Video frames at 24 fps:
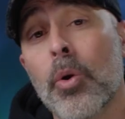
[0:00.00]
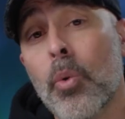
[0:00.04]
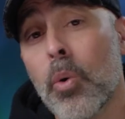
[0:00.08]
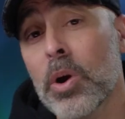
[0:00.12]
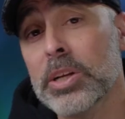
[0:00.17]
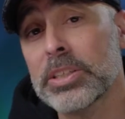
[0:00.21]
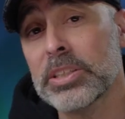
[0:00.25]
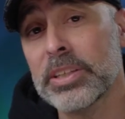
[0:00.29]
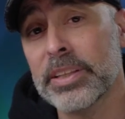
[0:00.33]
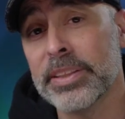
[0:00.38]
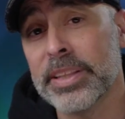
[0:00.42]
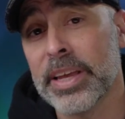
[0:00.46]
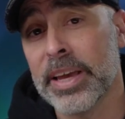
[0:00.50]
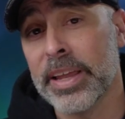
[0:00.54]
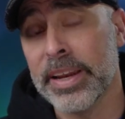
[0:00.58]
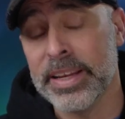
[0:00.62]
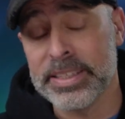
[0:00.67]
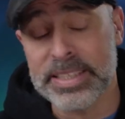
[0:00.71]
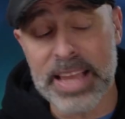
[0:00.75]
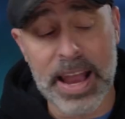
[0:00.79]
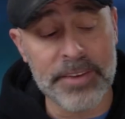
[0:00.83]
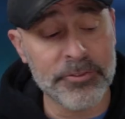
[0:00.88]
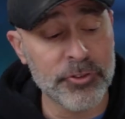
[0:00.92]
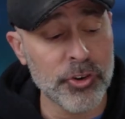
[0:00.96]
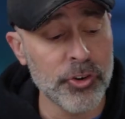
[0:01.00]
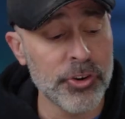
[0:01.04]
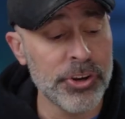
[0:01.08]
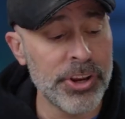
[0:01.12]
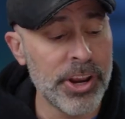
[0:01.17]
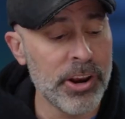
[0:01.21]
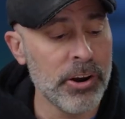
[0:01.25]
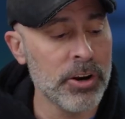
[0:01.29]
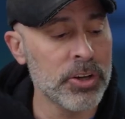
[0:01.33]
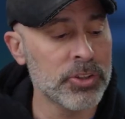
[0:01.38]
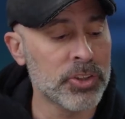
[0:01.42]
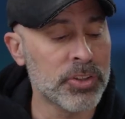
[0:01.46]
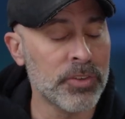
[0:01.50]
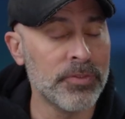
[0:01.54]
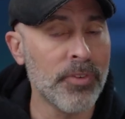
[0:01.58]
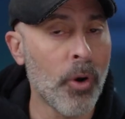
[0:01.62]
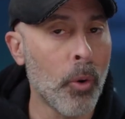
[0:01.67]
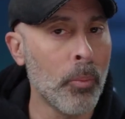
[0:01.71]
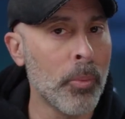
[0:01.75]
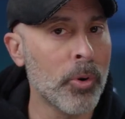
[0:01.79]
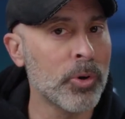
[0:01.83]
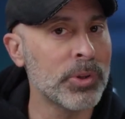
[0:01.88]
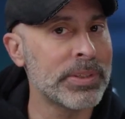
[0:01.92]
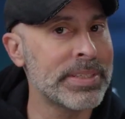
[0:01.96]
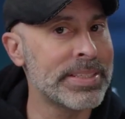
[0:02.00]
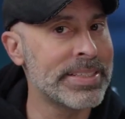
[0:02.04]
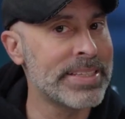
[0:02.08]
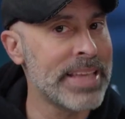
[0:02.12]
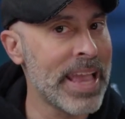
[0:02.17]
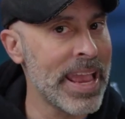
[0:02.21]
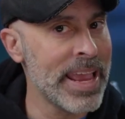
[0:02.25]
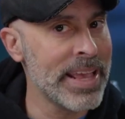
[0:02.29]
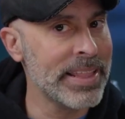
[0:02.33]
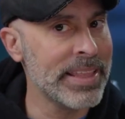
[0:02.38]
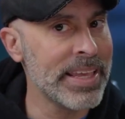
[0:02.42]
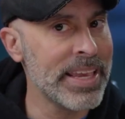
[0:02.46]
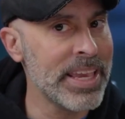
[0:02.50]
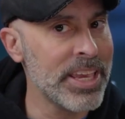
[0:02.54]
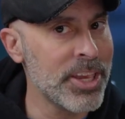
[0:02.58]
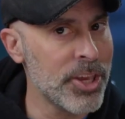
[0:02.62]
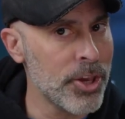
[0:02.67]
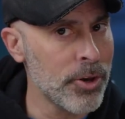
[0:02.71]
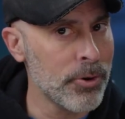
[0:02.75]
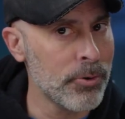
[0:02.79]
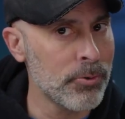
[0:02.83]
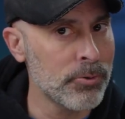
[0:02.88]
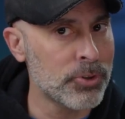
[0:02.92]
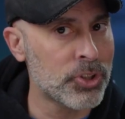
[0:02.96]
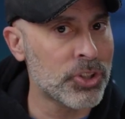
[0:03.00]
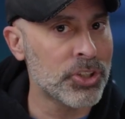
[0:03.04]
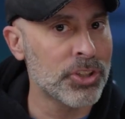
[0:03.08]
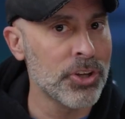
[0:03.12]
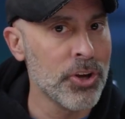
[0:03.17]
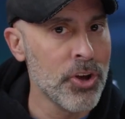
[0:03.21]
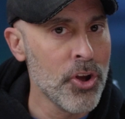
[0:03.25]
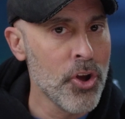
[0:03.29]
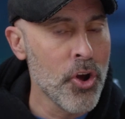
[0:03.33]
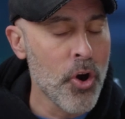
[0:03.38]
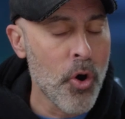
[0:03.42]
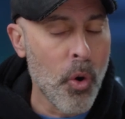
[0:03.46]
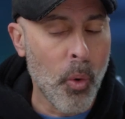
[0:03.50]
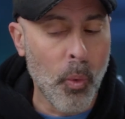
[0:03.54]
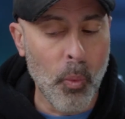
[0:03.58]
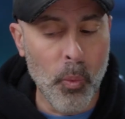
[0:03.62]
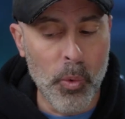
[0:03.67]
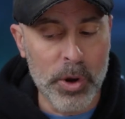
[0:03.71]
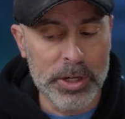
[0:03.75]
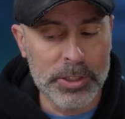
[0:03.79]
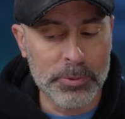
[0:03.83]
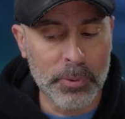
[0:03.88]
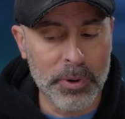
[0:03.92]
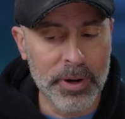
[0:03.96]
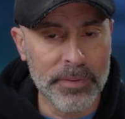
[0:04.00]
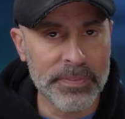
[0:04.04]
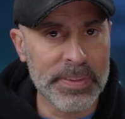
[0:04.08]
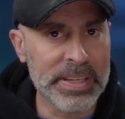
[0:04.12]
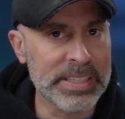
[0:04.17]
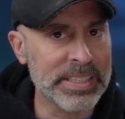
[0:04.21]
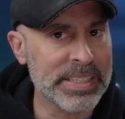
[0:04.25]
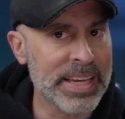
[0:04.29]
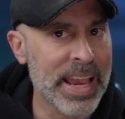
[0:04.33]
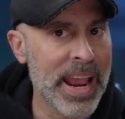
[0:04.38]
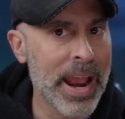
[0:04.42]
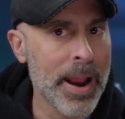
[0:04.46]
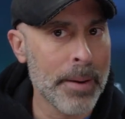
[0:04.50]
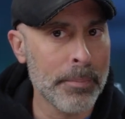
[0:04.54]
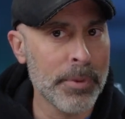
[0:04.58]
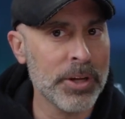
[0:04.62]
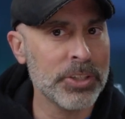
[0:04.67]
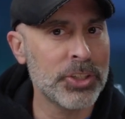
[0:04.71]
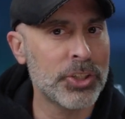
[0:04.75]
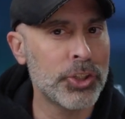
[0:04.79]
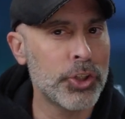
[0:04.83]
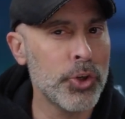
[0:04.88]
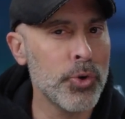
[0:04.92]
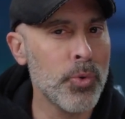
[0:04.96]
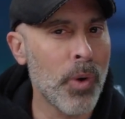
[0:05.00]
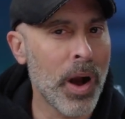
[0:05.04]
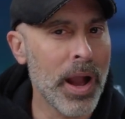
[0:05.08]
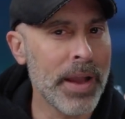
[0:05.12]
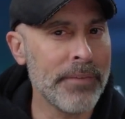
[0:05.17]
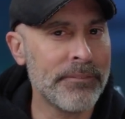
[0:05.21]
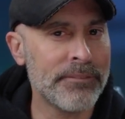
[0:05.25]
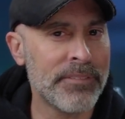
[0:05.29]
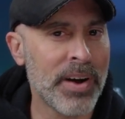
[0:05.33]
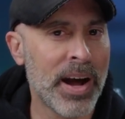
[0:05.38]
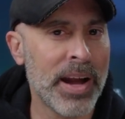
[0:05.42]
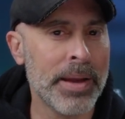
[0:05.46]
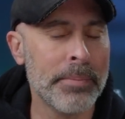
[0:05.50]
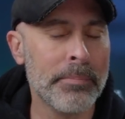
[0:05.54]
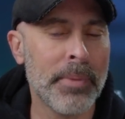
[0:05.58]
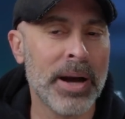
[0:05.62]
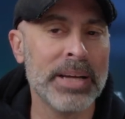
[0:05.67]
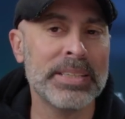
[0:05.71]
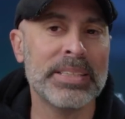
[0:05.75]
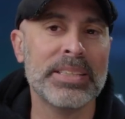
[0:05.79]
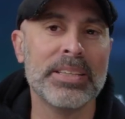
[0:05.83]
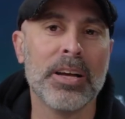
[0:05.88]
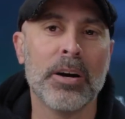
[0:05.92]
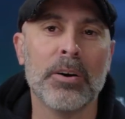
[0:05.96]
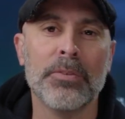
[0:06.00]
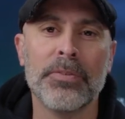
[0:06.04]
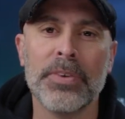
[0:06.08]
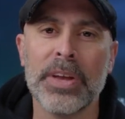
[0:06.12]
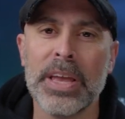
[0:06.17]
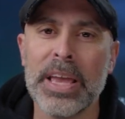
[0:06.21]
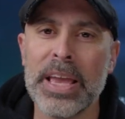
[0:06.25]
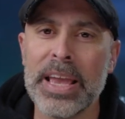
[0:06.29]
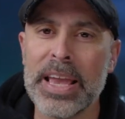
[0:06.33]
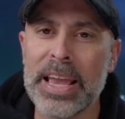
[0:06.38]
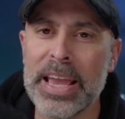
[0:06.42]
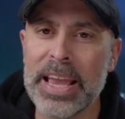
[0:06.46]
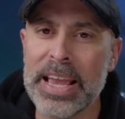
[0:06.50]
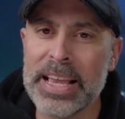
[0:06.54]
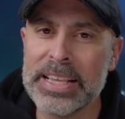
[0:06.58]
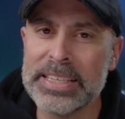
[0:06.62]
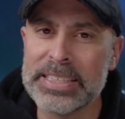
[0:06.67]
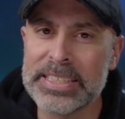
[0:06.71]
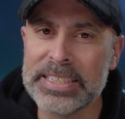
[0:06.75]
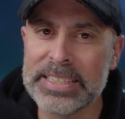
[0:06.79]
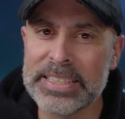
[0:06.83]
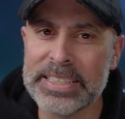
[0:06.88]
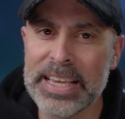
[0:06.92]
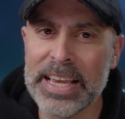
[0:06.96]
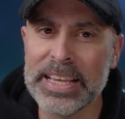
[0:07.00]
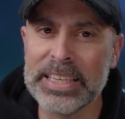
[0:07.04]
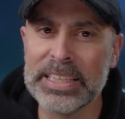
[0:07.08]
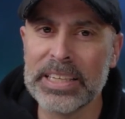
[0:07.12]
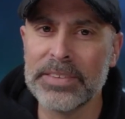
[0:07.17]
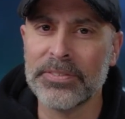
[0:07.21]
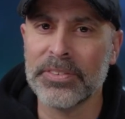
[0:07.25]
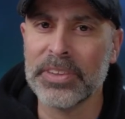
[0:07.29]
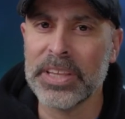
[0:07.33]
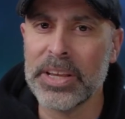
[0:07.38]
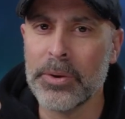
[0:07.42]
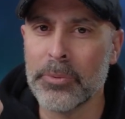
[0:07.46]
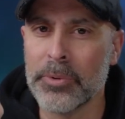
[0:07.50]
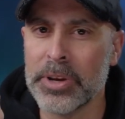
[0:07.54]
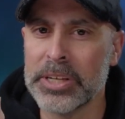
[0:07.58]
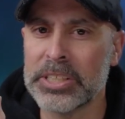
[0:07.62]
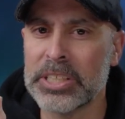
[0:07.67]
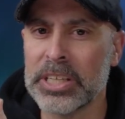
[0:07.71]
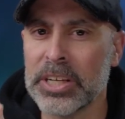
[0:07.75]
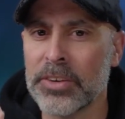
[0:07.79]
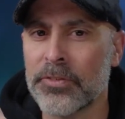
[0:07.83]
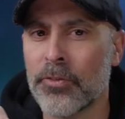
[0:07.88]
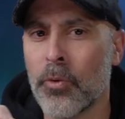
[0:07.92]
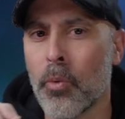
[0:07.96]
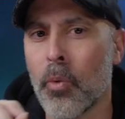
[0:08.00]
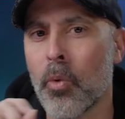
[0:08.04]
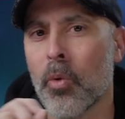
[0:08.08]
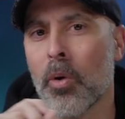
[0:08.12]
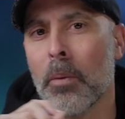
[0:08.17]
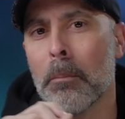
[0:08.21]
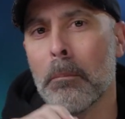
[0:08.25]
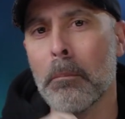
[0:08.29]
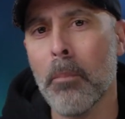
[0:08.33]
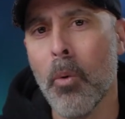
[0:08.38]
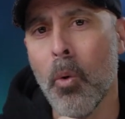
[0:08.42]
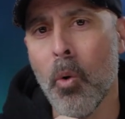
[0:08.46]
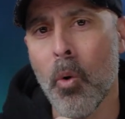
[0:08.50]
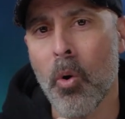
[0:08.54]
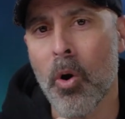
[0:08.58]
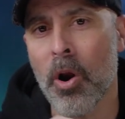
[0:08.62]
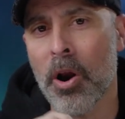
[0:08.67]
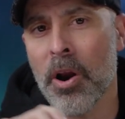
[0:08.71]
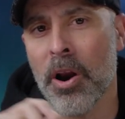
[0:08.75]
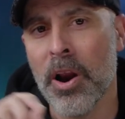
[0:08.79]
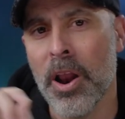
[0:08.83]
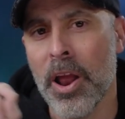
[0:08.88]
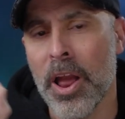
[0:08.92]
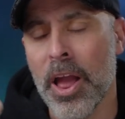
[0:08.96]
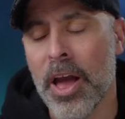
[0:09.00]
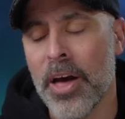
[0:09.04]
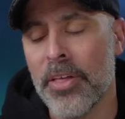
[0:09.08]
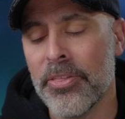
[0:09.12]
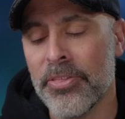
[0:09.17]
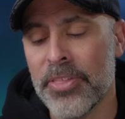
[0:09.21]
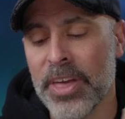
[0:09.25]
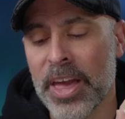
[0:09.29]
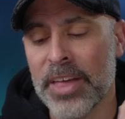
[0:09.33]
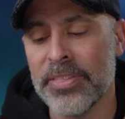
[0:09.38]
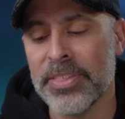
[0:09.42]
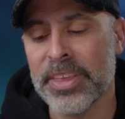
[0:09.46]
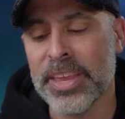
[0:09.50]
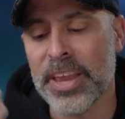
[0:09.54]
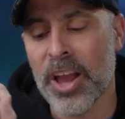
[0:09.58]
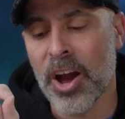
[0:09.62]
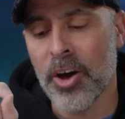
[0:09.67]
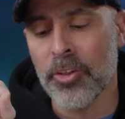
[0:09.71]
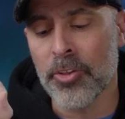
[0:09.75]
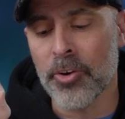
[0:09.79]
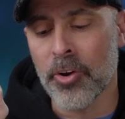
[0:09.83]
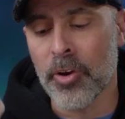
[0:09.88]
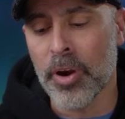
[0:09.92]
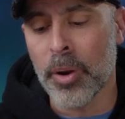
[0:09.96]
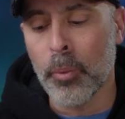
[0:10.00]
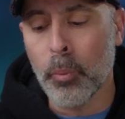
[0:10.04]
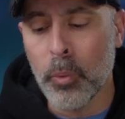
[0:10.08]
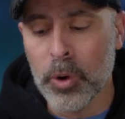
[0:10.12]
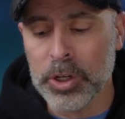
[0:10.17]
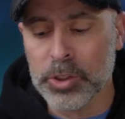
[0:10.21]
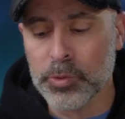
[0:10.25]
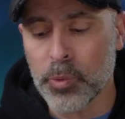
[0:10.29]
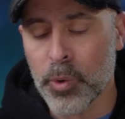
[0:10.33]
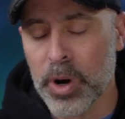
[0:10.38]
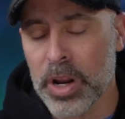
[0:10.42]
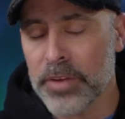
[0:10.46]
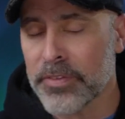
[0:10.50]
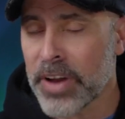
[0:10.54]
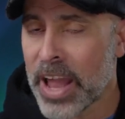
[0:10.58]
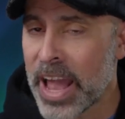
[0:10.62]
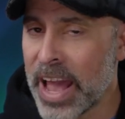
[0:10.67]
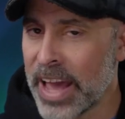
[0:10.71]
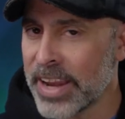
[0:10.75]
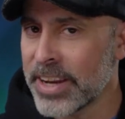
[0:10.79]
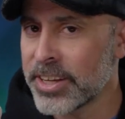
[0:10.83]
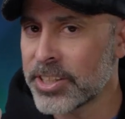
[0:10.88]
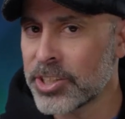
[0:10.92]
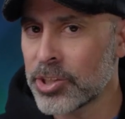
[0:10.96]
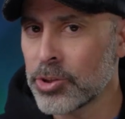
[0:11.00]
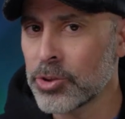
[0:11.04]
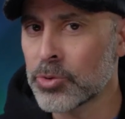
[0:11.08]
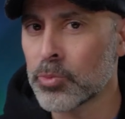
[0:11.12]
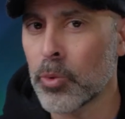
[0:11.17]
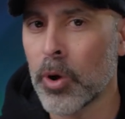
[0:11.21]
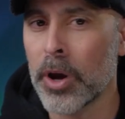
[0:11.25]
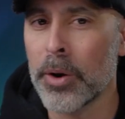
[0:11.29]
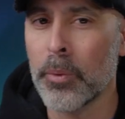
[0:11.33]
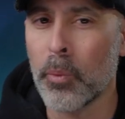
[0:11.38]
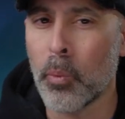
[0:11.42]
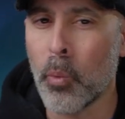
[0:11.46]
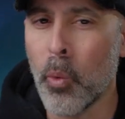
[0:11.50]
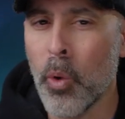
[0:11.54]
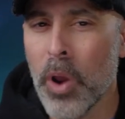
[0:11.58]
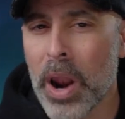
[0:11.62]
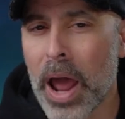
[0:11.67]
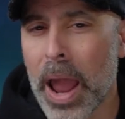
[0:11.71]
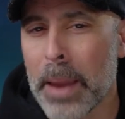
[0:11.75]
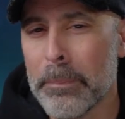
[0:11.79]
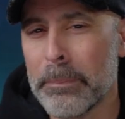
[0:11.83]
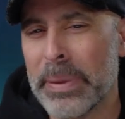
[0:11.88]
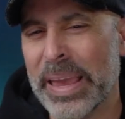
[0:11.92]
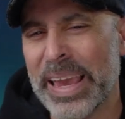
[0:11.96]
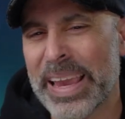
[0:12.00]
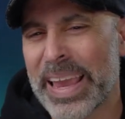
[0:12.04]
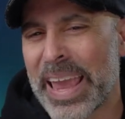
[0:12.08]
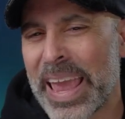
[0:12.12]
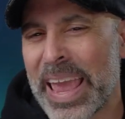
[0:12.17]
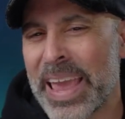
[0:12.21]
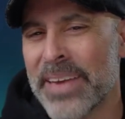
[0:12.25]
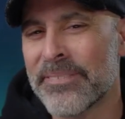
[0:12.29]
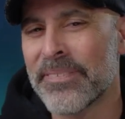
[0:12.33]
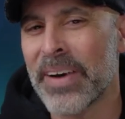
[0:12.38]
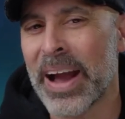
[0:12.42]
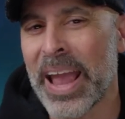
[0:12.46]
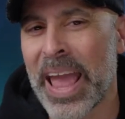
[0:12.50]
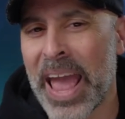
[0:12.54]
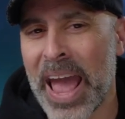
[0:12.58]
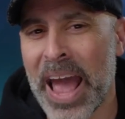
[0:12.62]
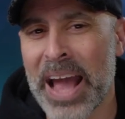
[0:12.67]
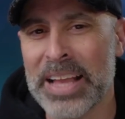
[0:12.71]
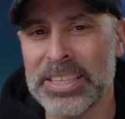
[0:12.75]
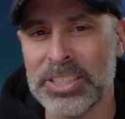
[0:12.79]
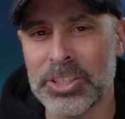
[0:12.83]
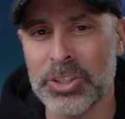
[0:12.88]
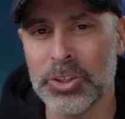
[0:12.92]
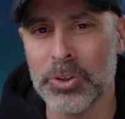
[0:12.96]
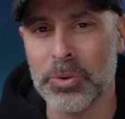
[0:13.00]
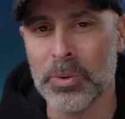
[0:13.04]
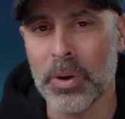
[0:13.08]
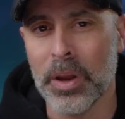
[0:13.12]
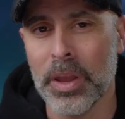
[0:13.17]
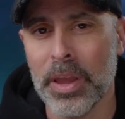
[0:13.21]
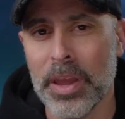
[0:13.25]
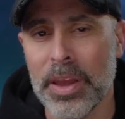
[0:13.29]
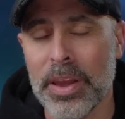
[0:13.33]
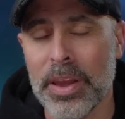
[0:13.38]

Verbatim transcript: question then is, after years of almost daily use, which one of these cameras do I find myself instinctively reaching for more than the other? And which one, if I had to choose one, would I pick if I had to?